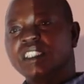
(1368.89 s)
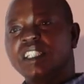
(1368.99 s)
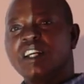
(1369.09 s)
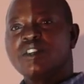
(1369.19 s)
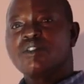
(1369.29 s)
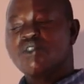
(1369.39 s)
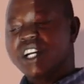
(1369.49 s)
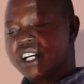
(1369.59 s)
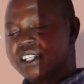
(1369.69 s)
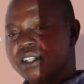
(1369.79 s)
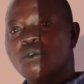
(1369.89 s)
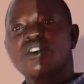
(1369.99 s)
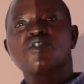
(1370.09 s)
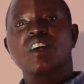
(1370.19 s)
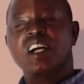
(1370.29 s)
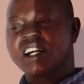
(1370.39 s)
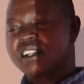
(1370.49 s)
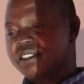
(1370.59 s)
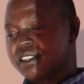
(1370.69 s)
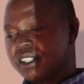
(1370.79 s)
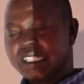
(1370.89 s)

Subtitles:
Ensure that you wash your hands.